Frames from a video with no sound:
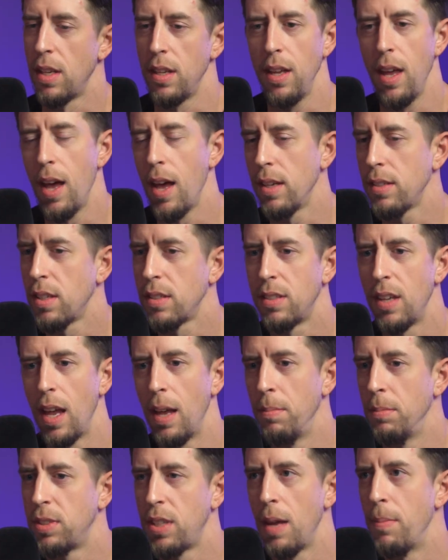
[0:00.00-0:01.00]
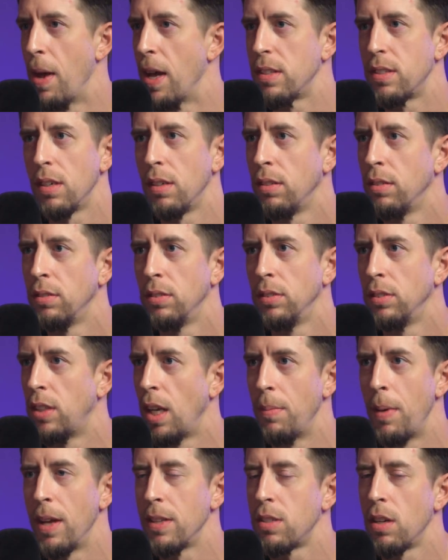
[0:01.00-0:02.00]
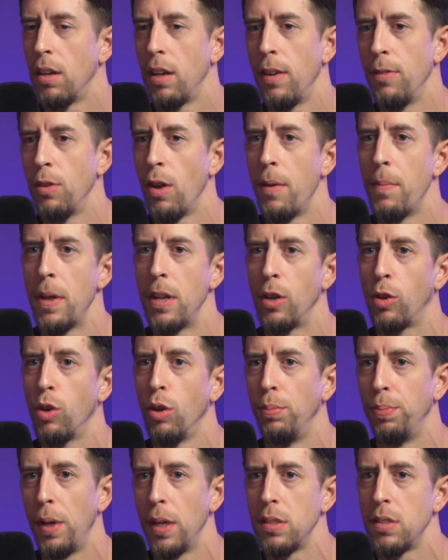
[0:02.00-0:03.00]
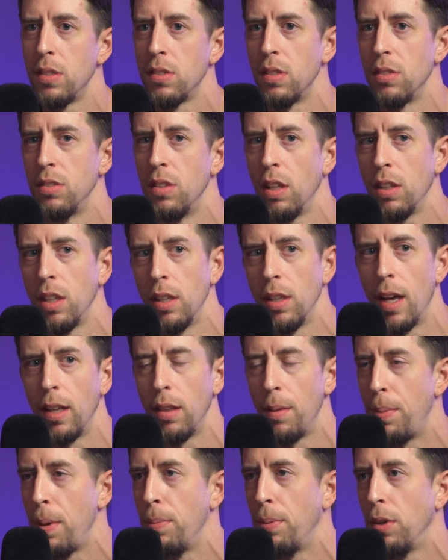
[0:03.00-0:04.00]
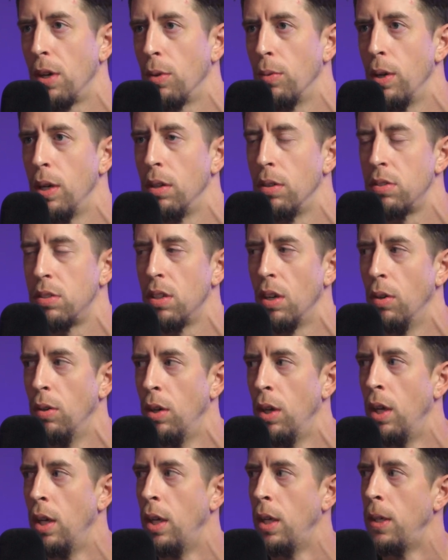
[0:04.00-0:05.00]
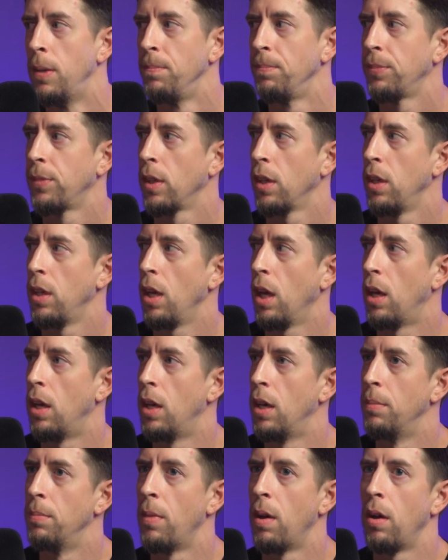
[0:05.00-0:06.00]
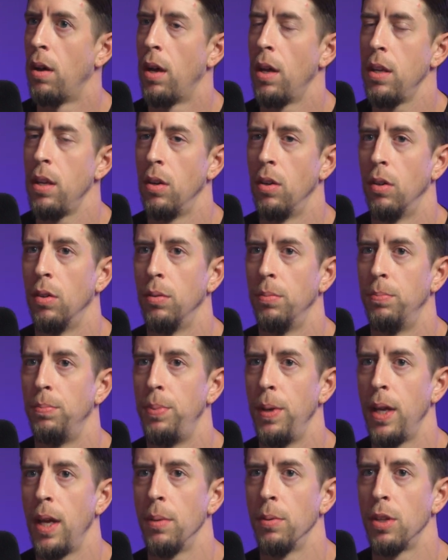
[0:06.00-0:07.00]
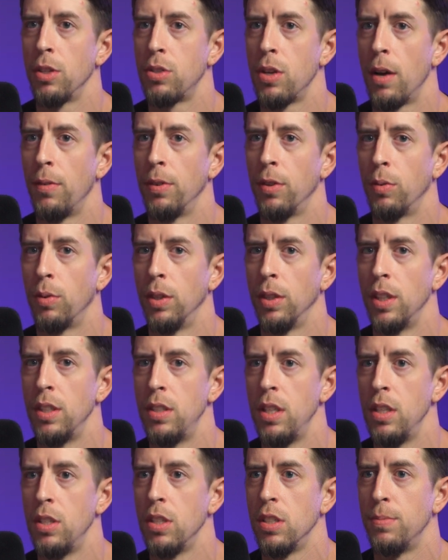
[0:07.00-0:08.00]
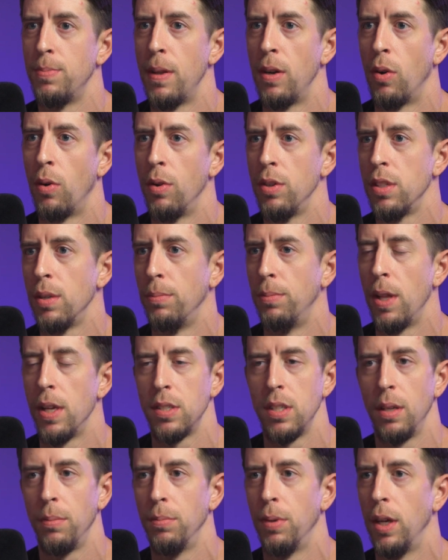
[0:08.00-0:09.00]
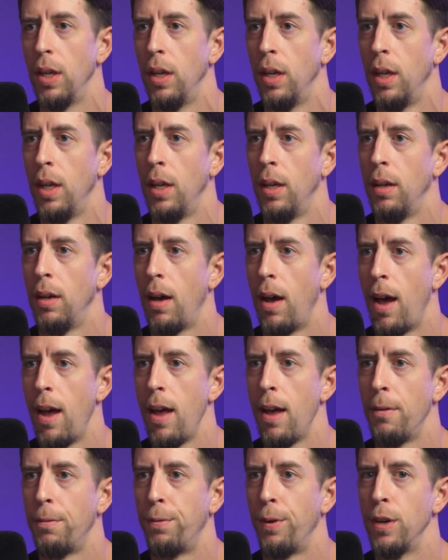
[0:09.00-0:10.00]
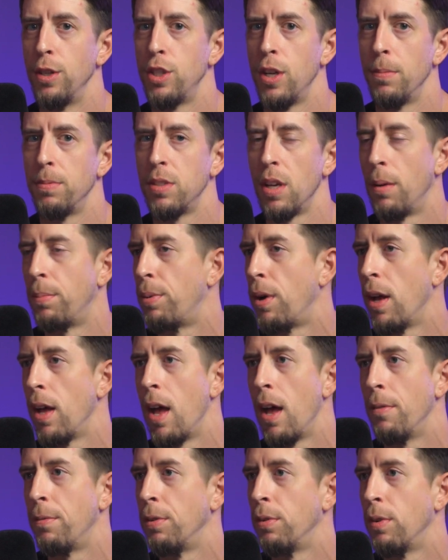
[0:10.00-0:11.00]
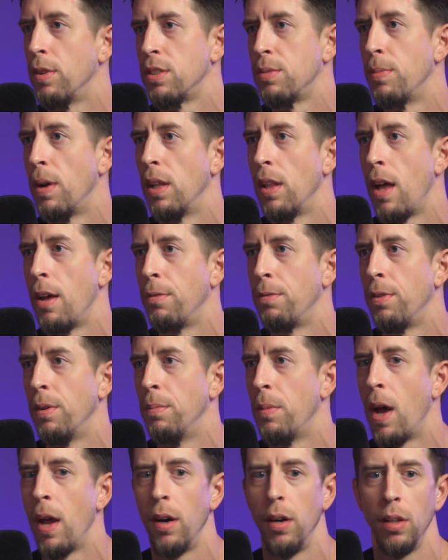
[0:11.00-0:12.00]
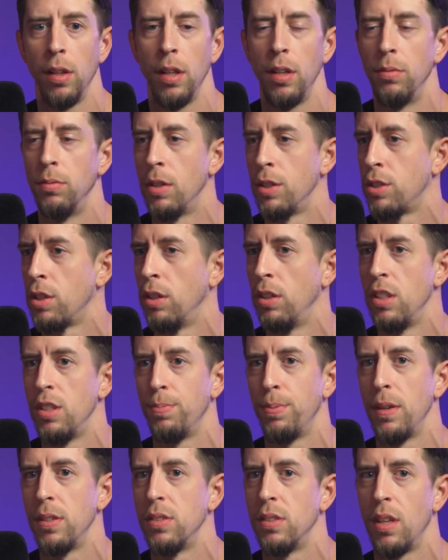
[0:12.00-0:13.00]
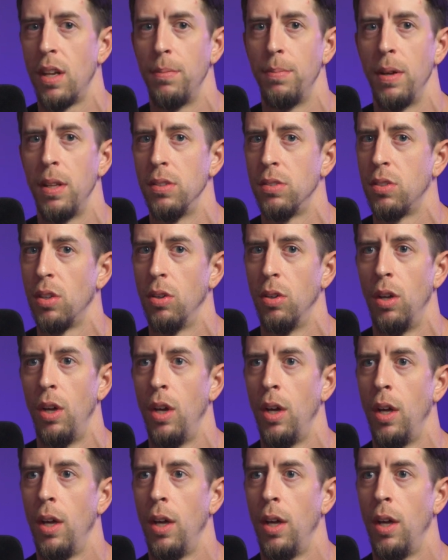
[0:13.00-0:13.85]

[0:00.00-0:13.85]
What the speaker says: the same answer. Same answer. Even though I've been to cool places, there's nothing like the people you're with. So, you know, being able to travel the world and teach has been always a blessing. But I have friendships I'll probably have for the rest of my life from Ireland, Russia, these places that I've been. So